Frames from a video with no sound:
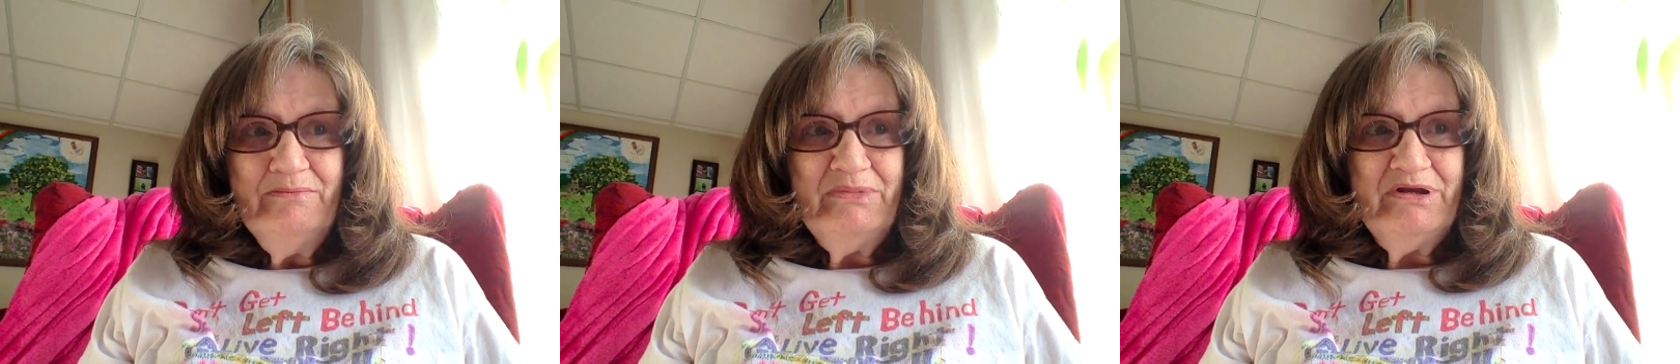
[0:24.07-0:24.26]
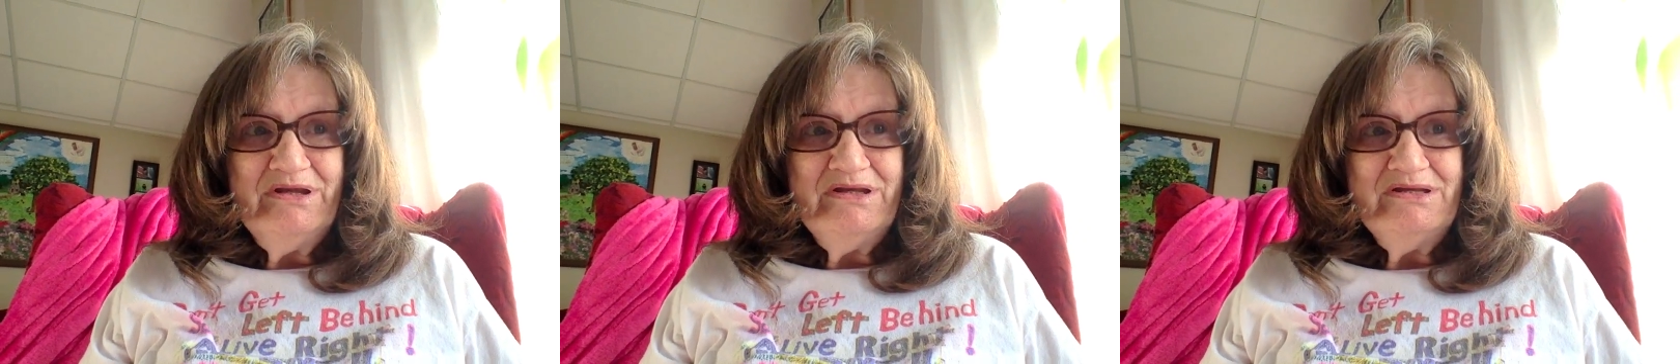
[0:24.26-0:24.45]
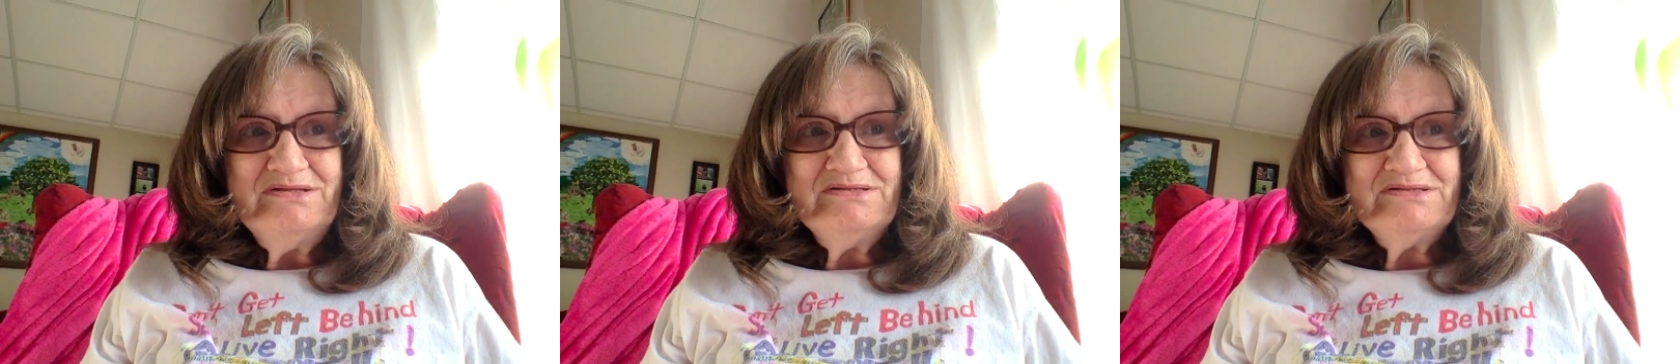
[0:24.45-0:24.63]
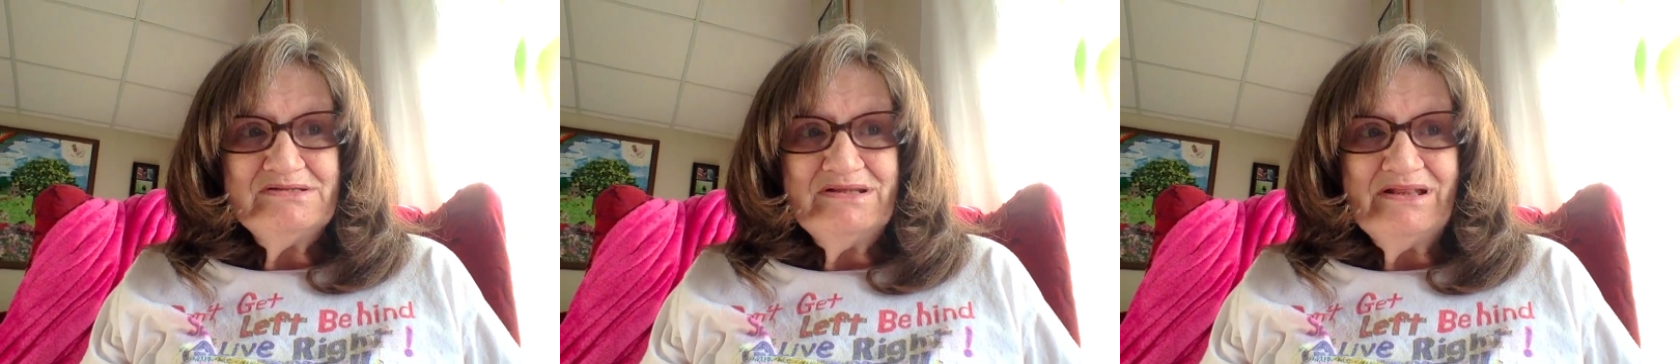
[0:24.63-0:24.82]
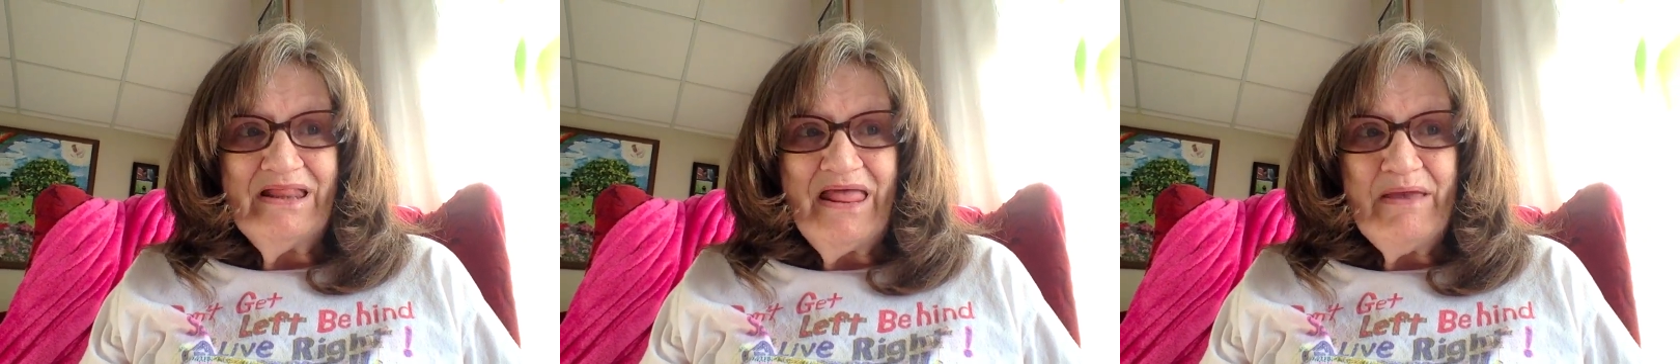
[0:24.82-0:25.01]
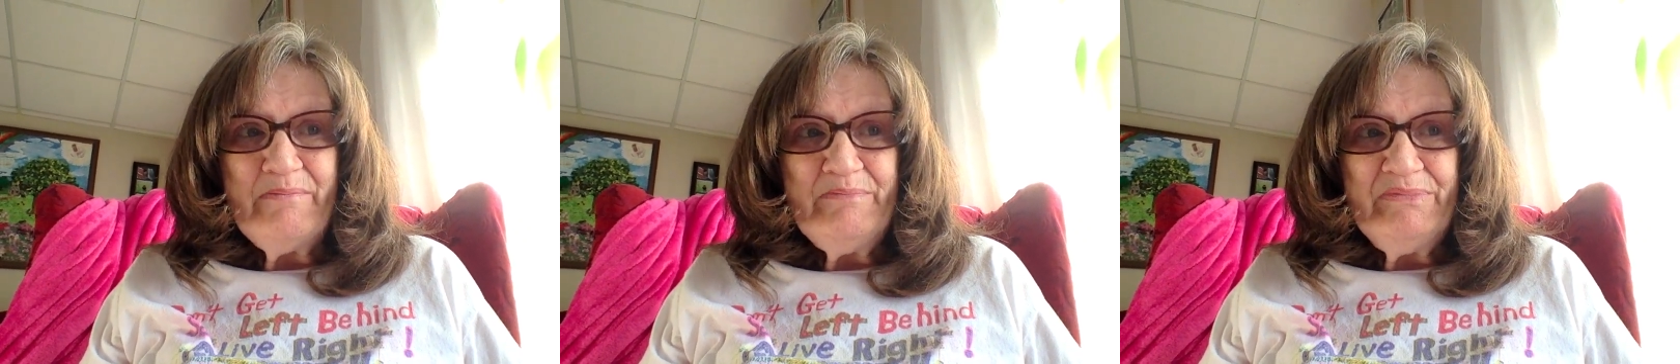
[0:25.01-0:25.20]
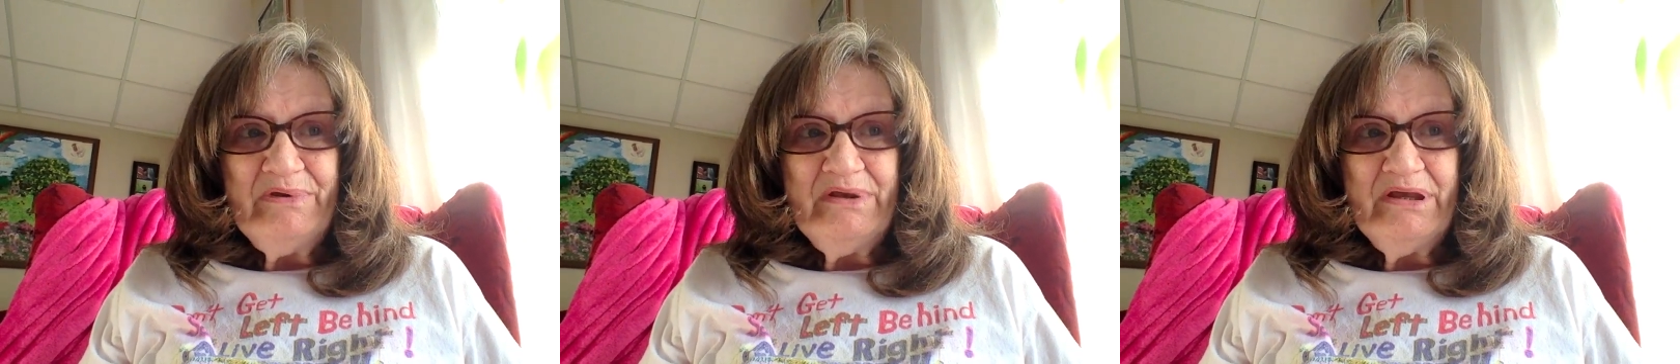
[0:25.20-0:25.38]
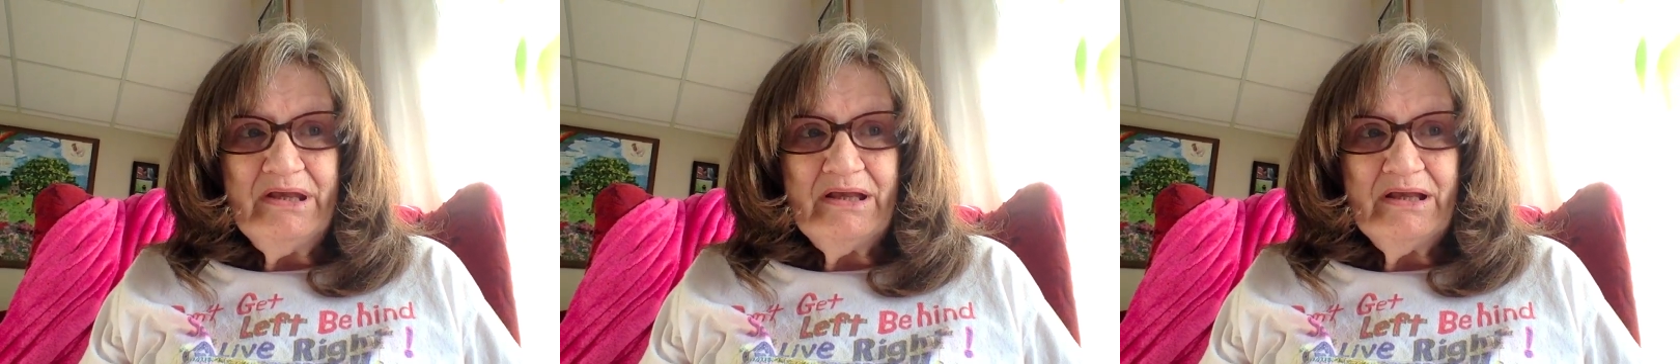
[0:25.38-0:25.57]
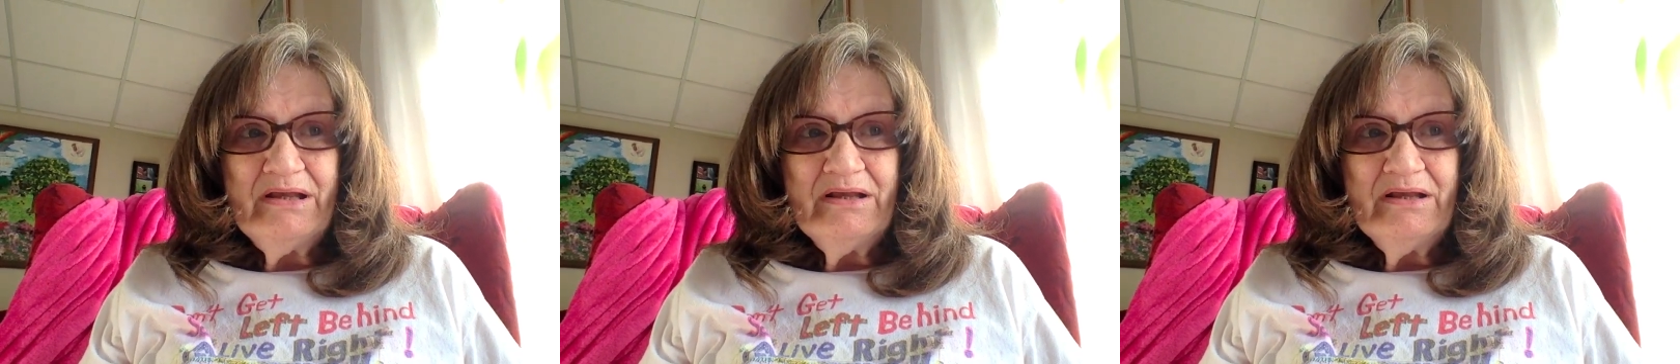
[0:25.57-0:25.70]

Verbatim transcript: But he's sleeping.